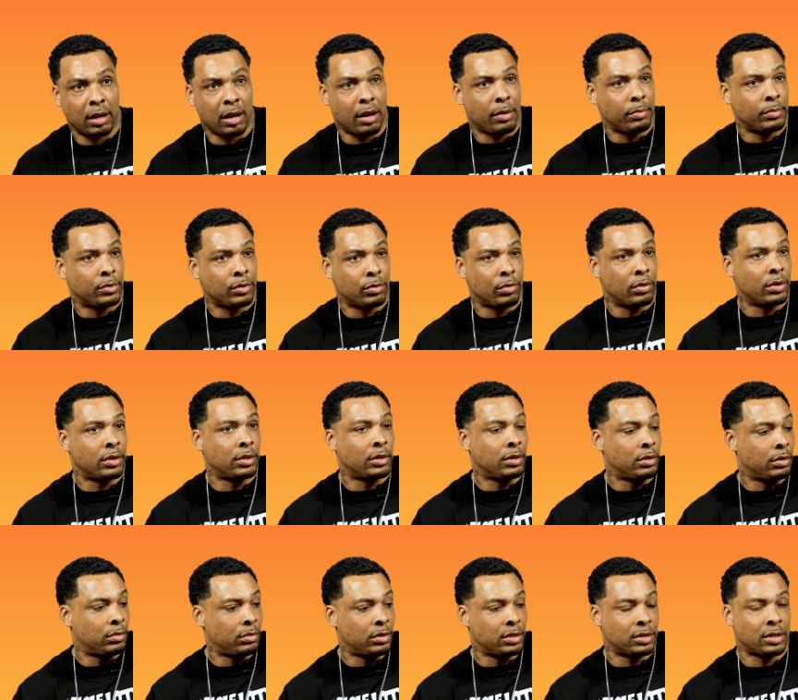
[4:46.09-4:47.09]
I'm
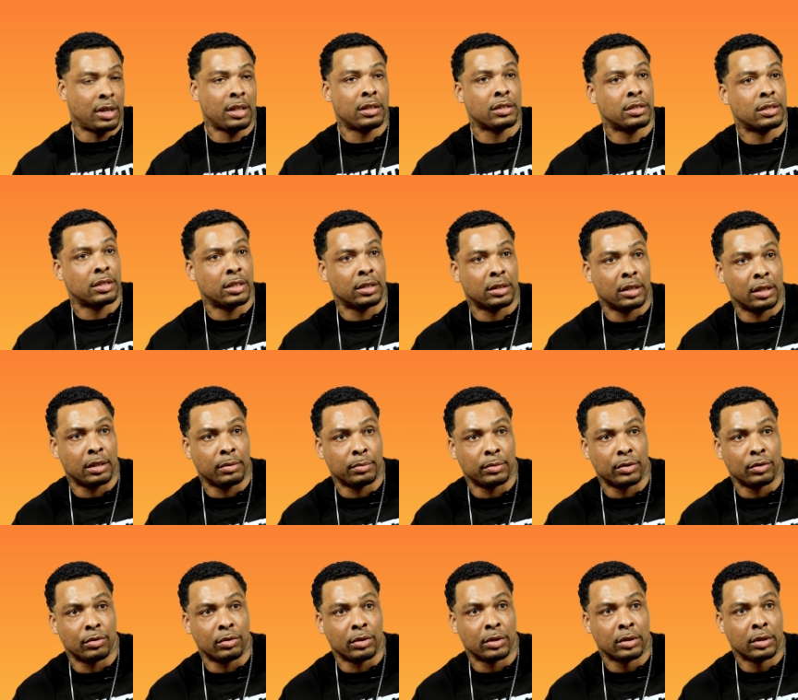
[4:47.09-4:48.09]
doing this other shit that
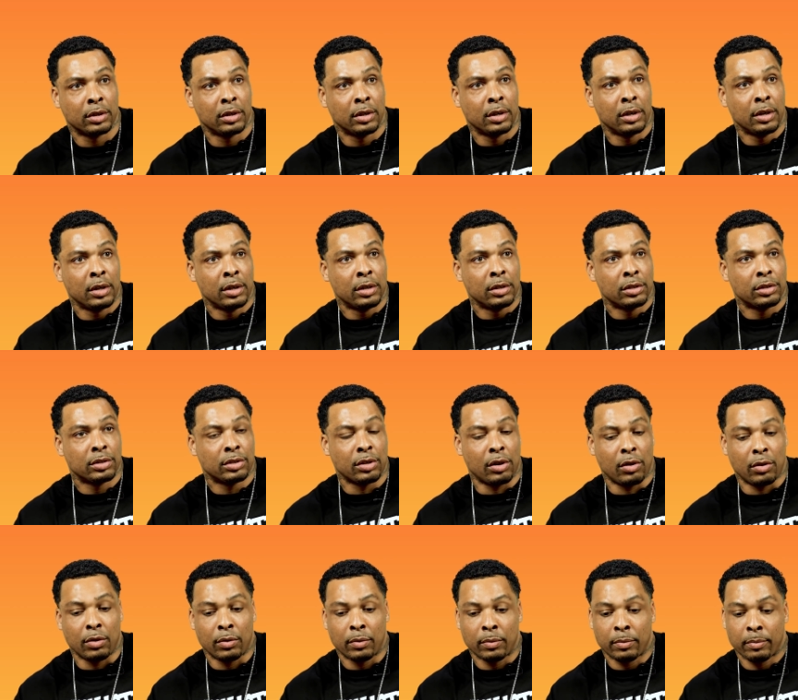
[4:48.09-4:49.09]
I'm doing.
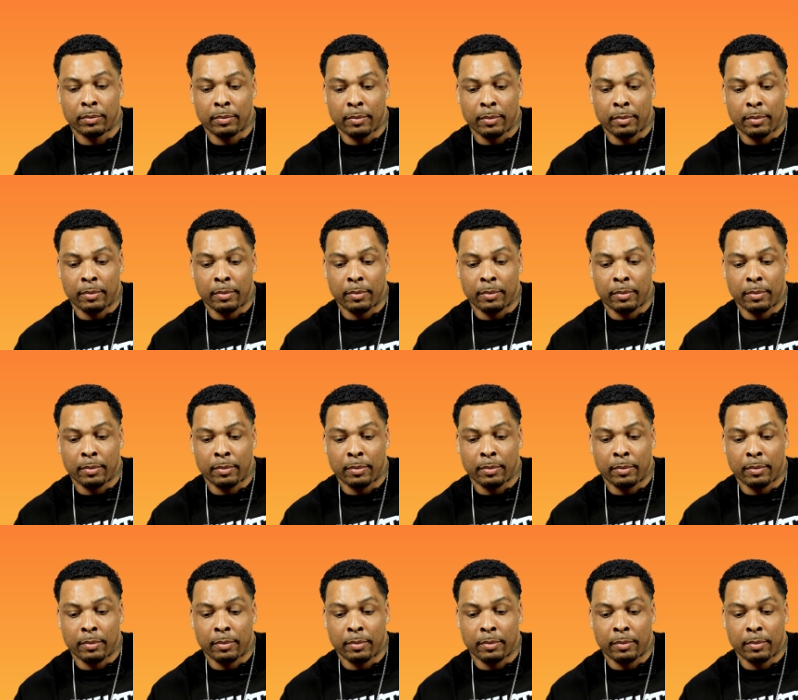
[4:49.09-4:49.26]
So